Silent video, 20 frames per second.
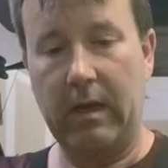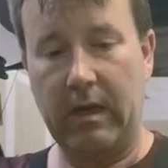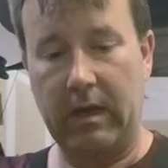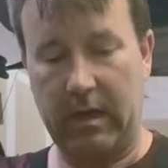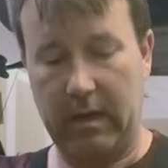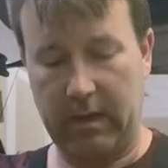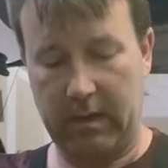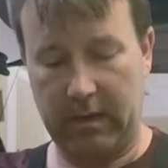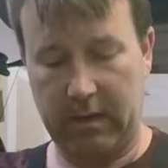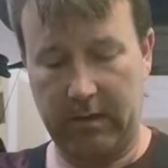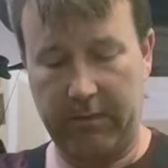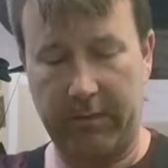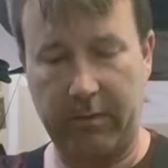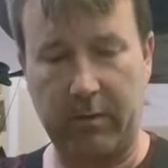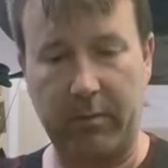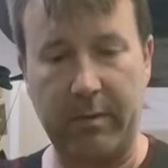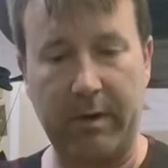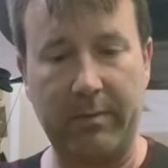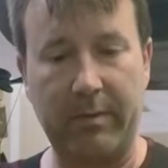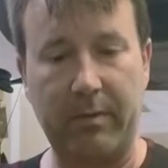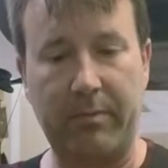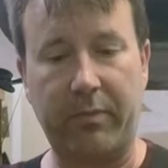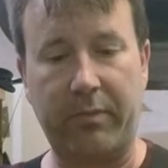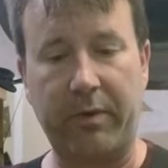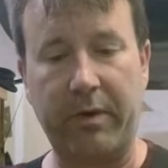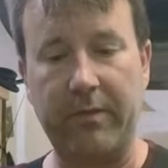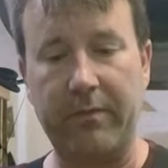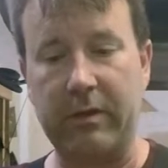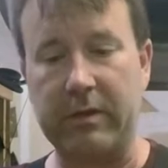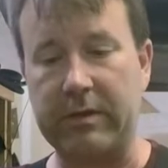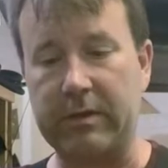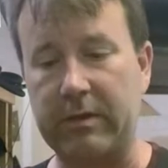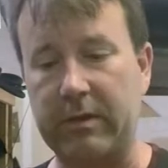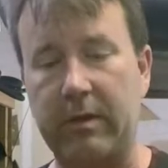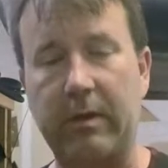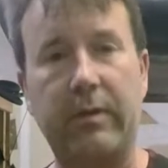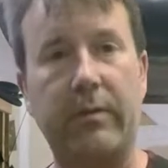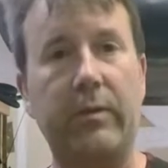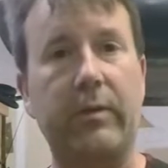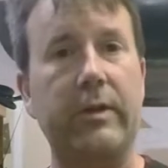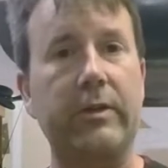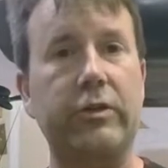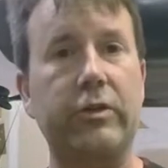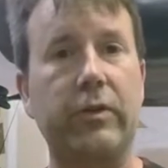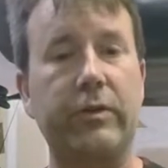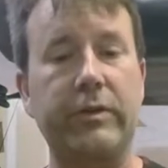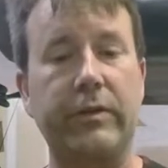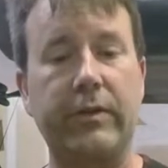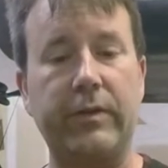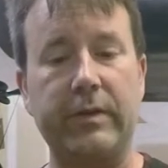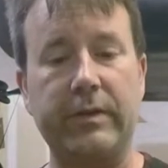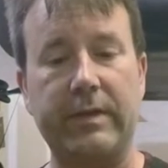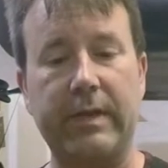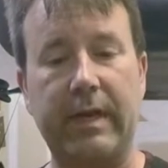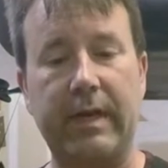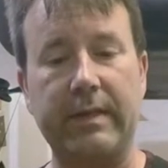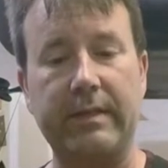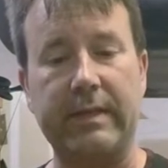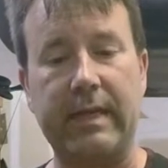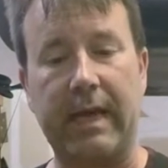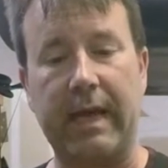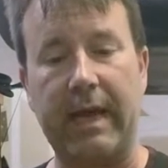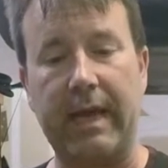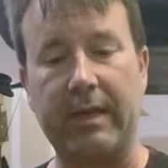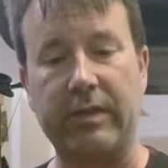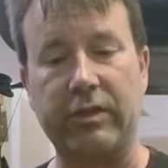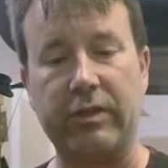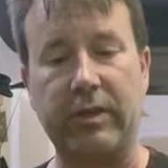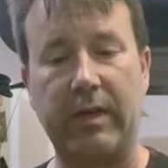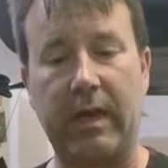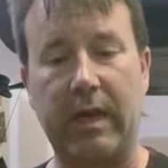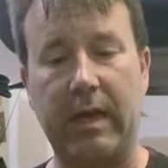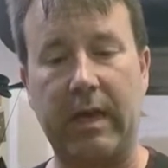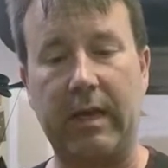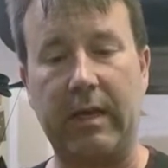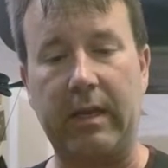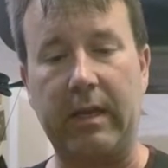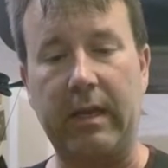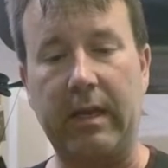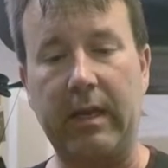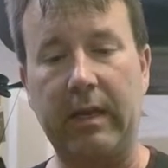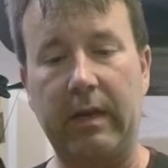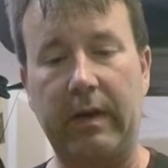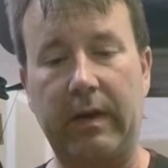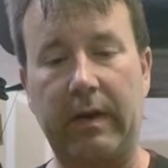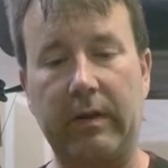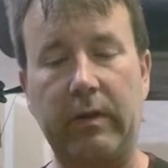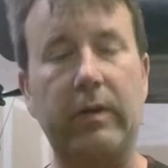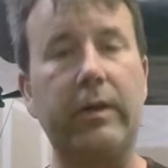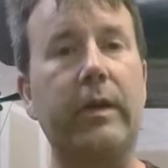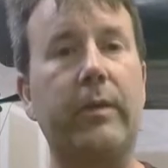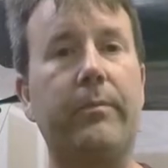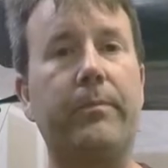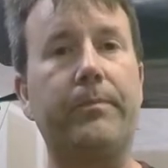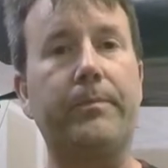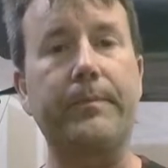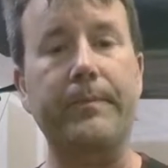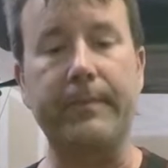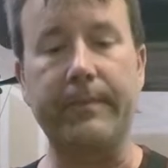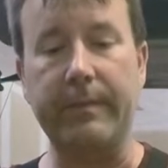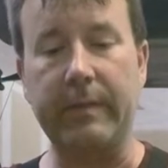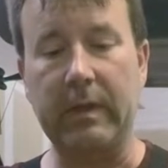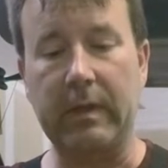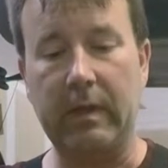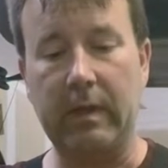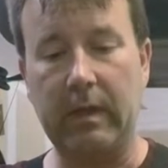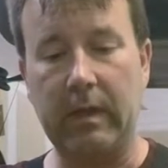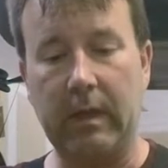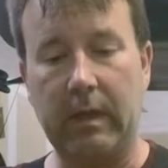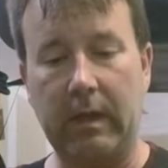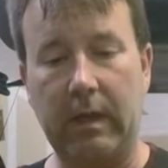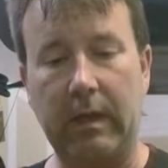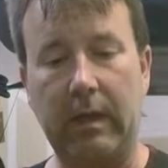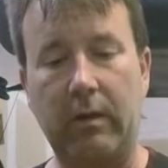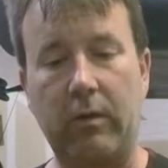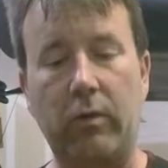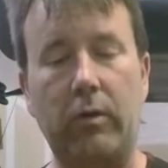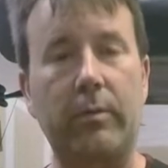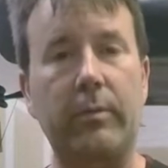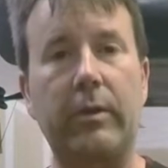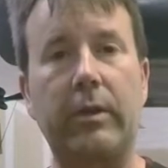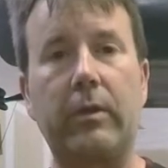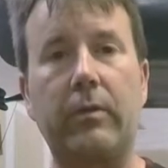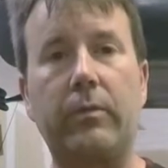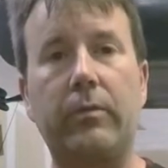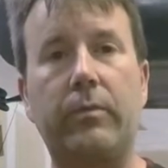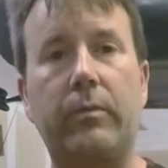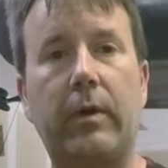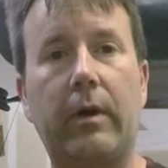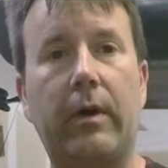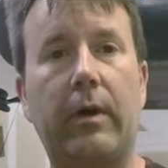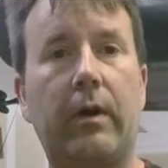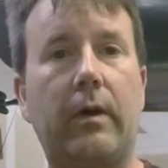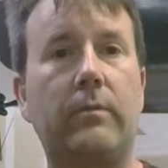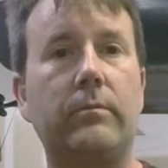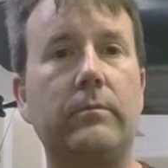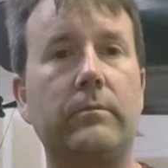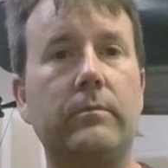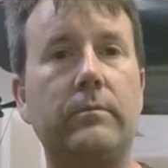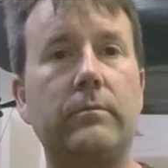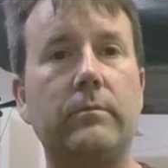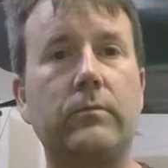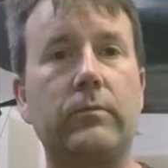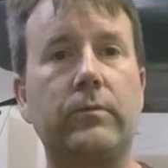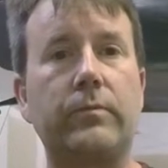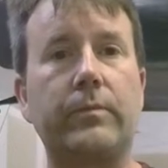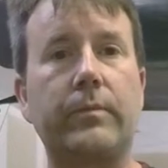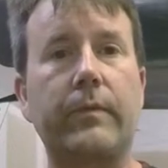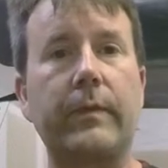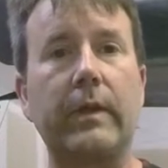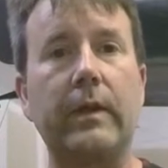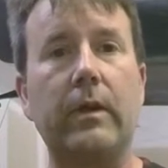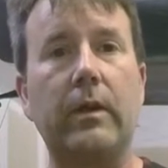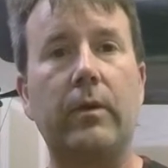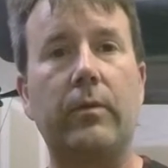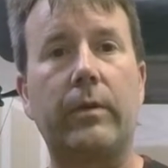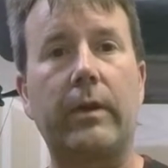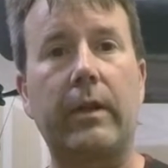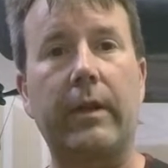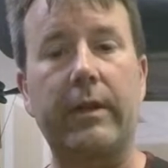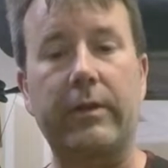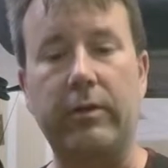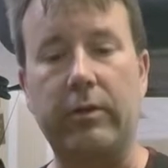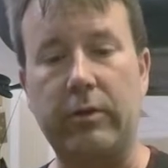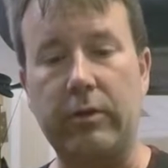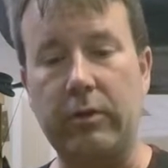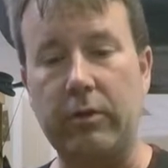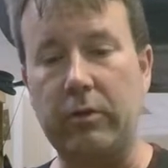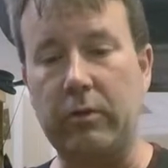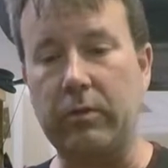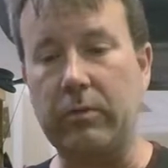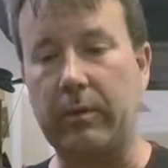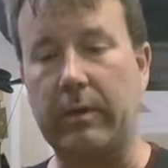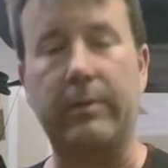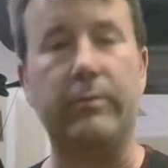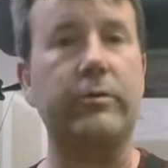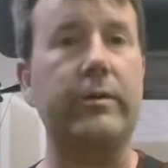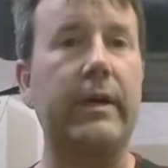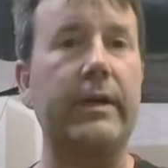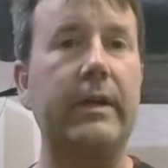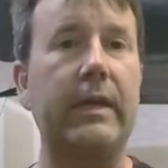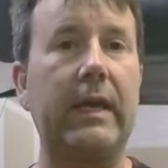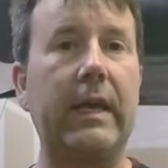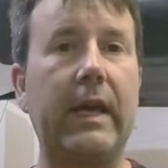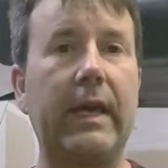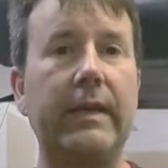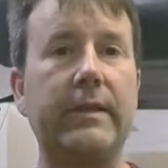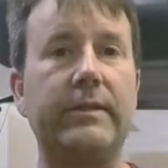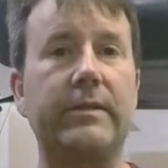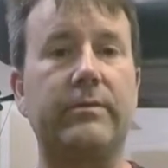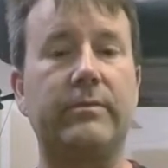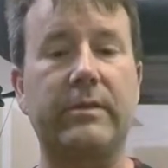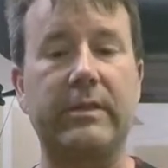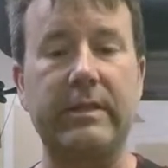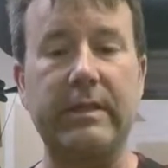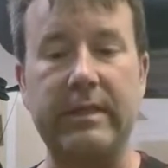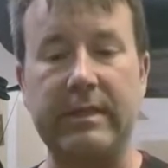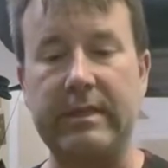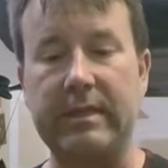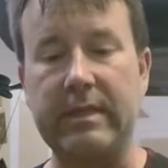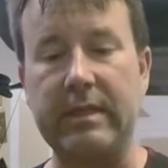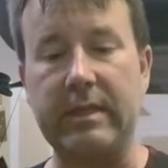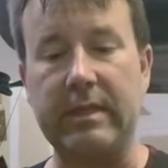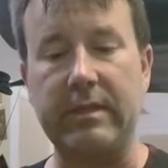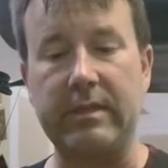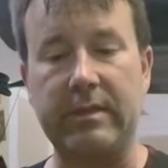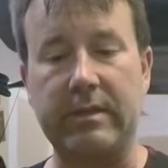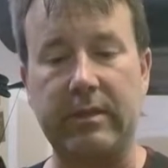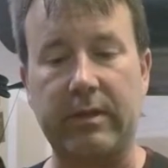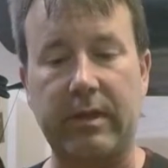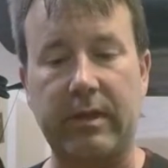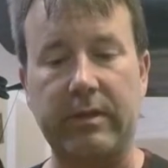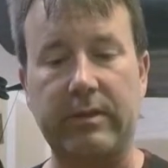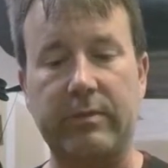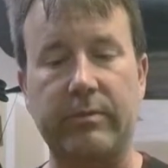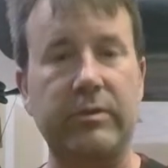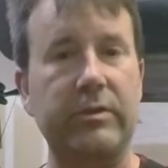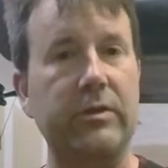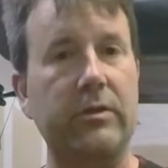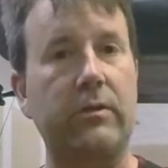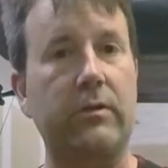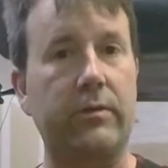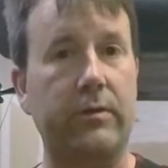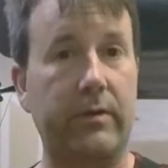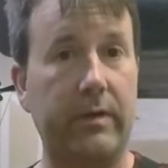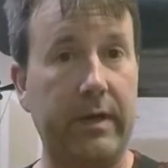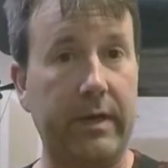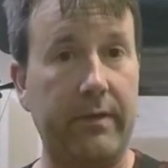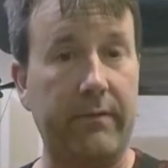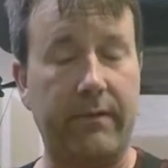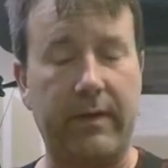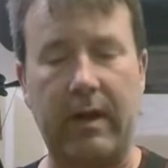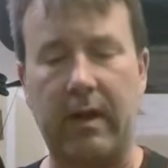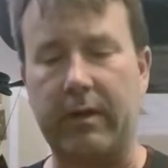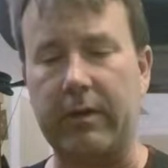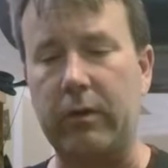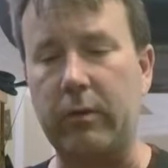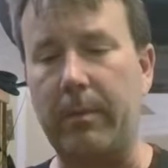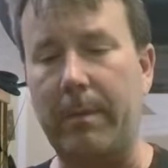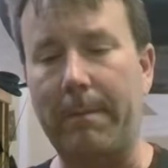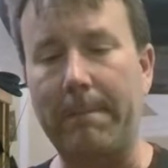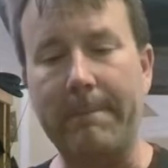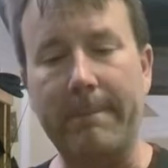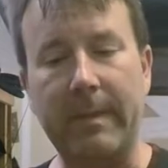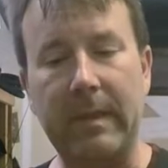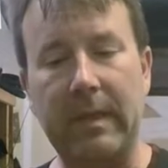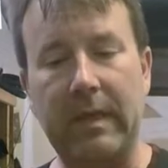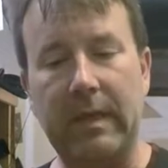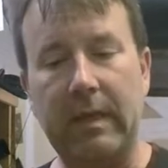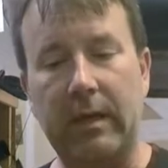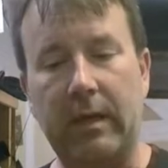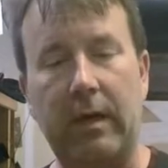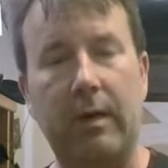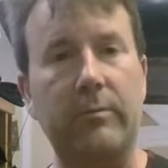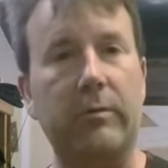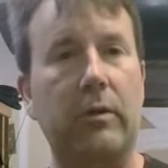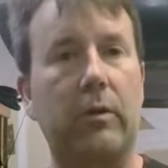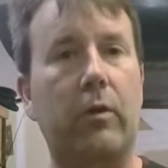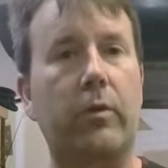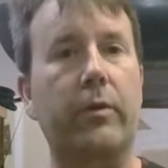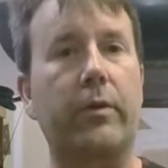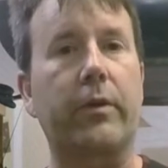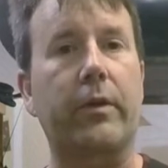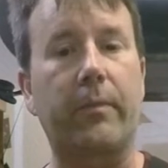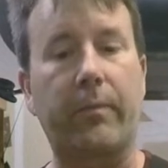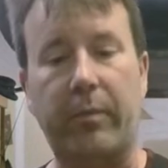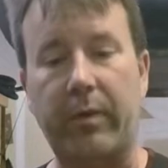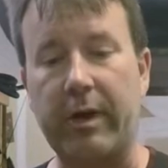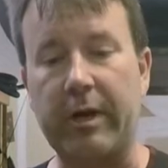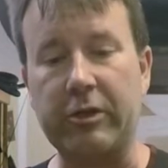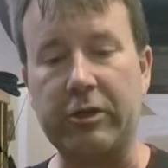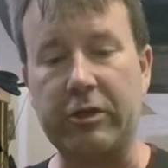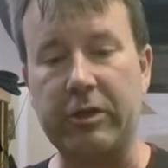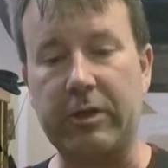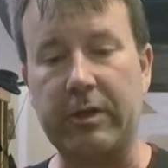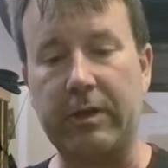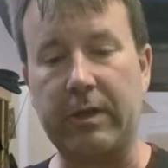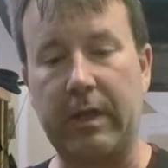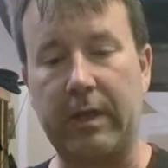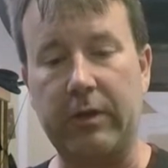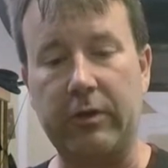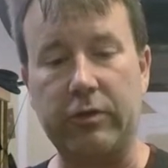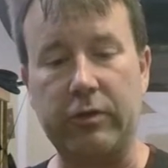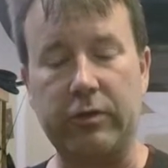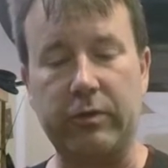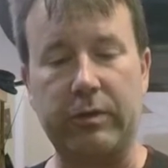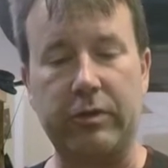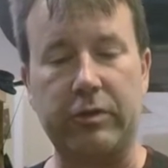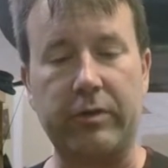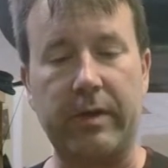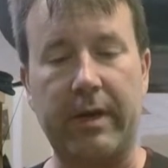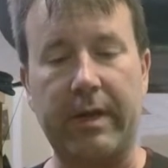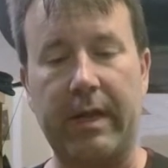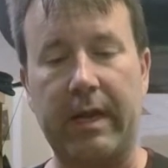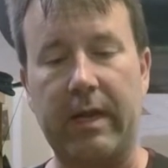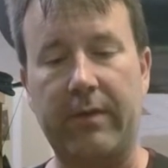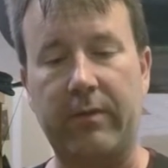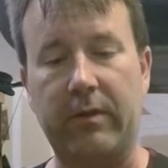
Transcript: And if you remember previously when I showed you these heads, I actually had a lip. And normally what I like to do when I'm trying to gain some CCs, some cylinder head volume, to lower the compression, I usually try to have a